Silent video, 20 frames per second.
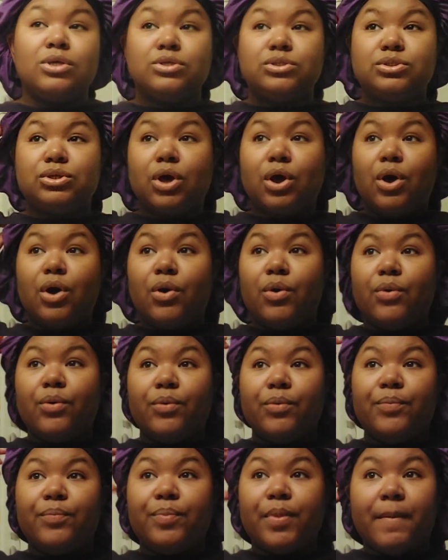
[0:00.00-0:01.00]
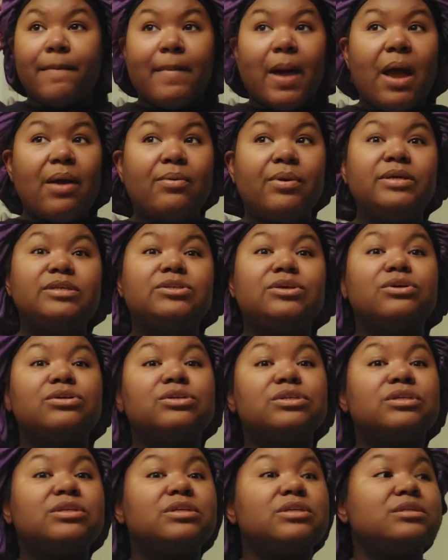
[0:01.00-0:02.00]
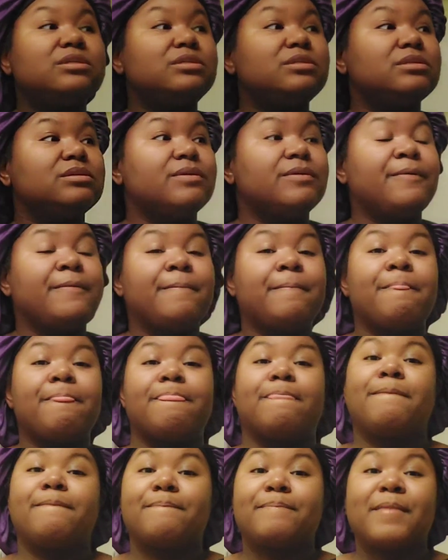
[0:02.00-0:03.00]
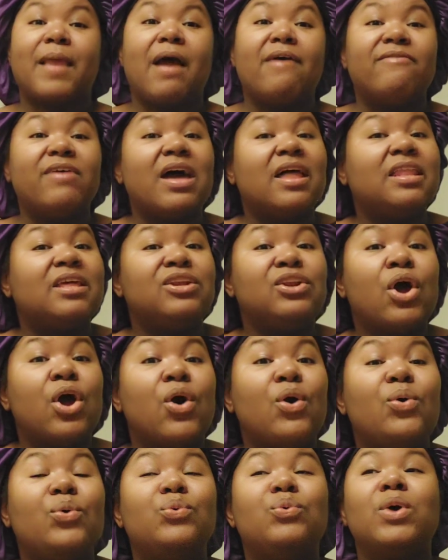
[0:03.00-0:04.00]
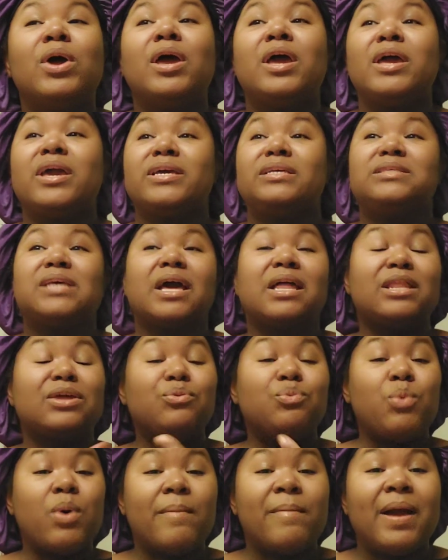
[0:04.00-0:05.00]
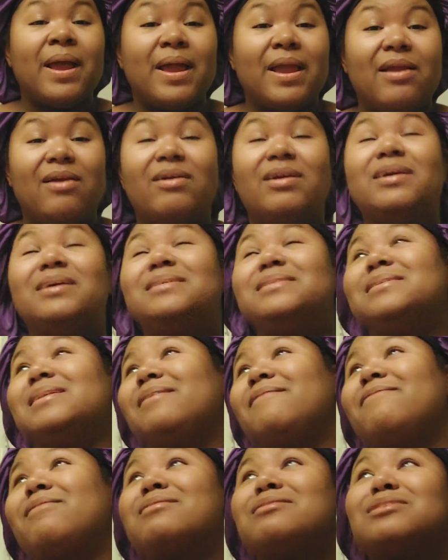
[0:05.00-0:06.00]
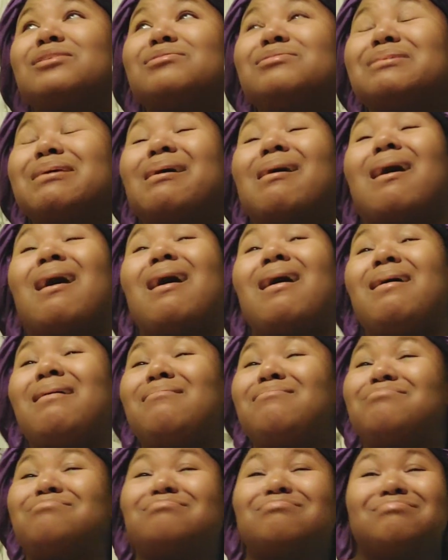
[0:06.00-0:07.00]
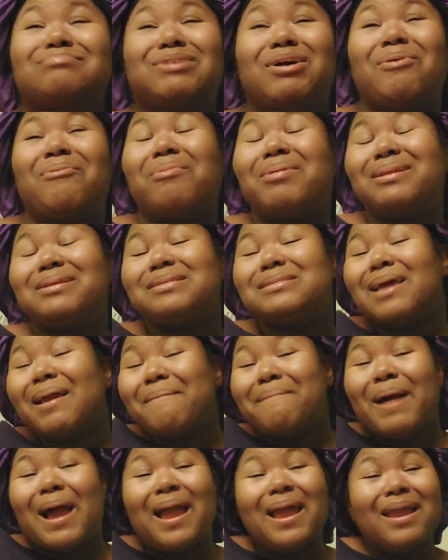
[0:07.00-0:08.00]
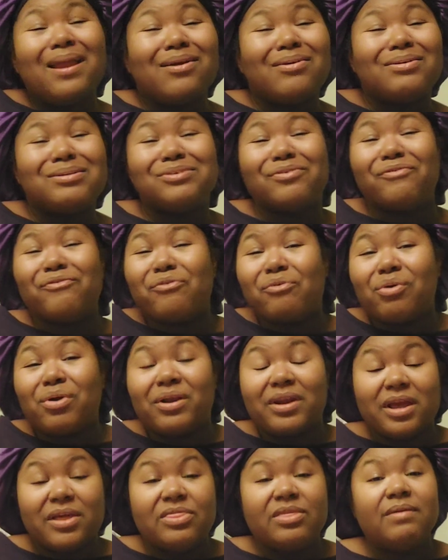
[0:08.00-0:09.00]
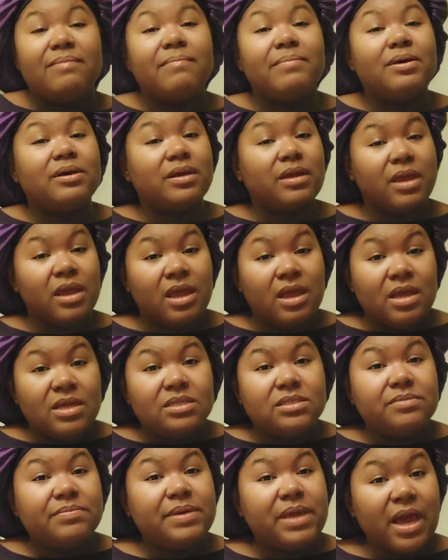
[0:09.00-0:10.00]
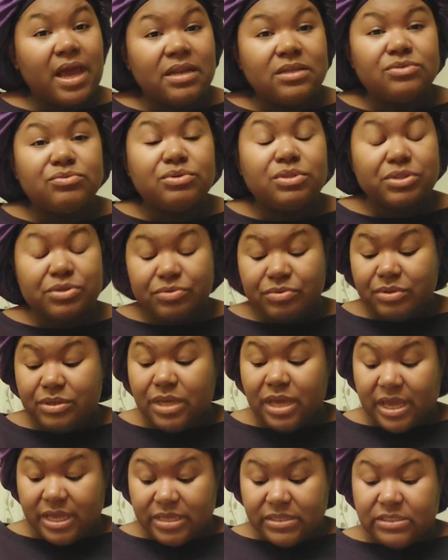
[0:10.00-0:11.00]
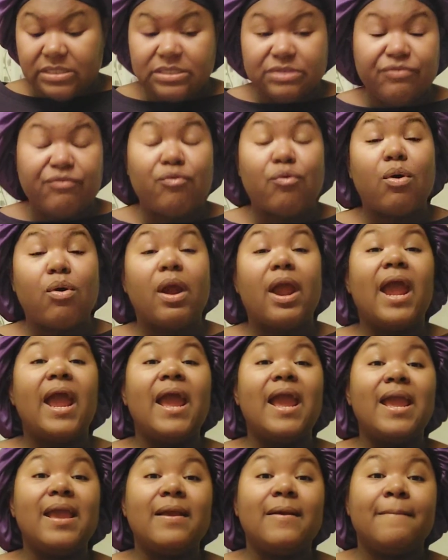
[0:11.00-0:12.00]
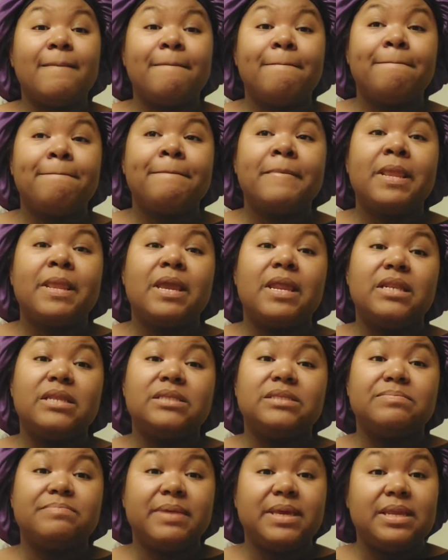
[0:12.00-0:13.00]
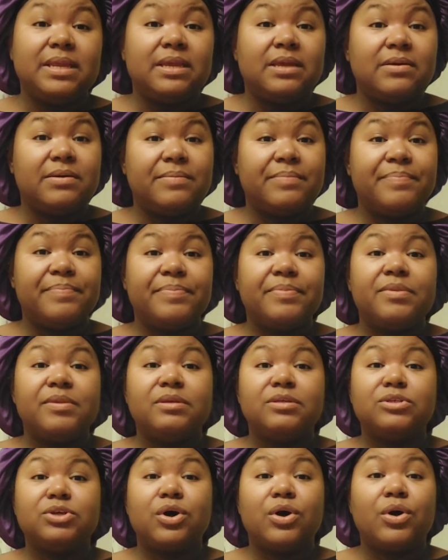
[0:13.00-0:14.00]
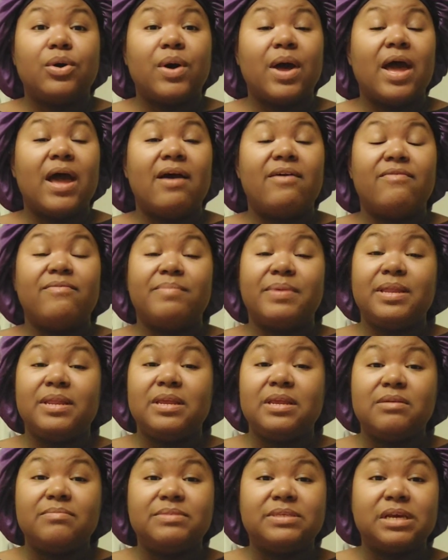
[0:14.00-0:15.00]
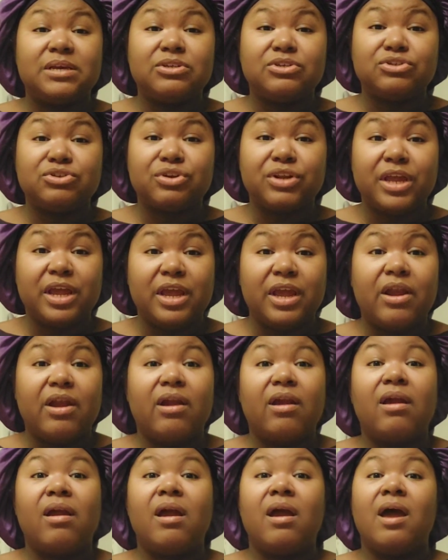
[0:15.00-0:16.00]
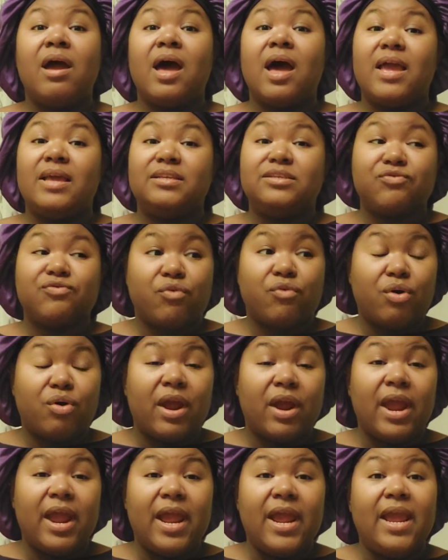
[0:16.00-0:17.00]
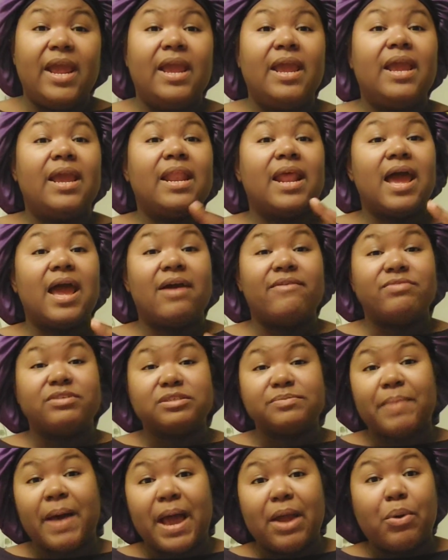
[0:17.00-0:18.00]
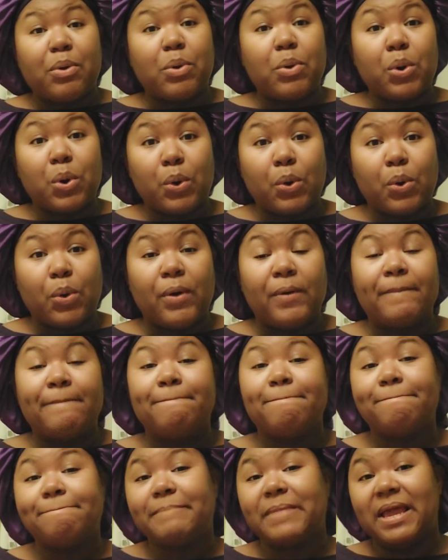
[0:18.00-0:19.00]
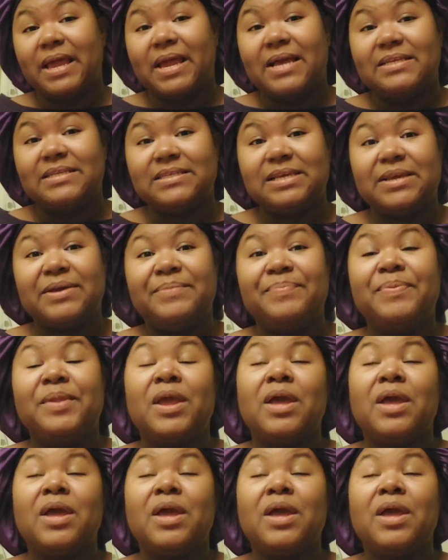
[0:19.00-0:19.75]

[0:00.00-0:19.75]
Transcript: So my research is, I finally know exactly what my hair is. And at first I was like, I don't want to say my hair is a 4 nothing, but to be honest with you, yes, it's a 4A, and it's medium. So I have medium textured hair. It's 4A, and I have a spiral curl, like I said.